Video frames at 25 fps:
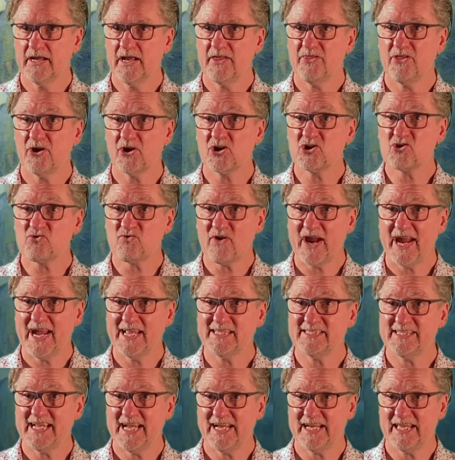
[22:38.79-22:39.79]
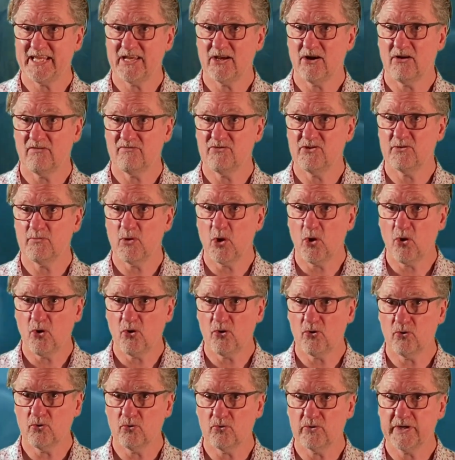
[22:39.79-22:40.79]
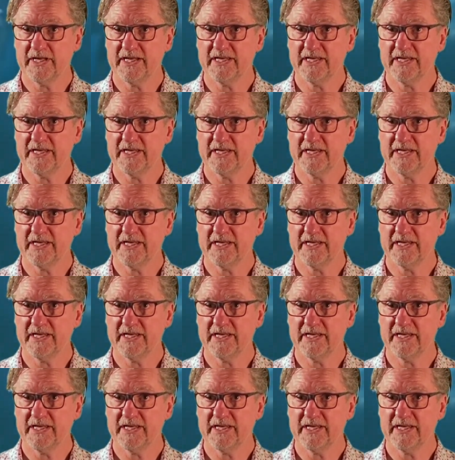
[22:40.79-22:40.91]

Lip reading: the granddaddy of them all.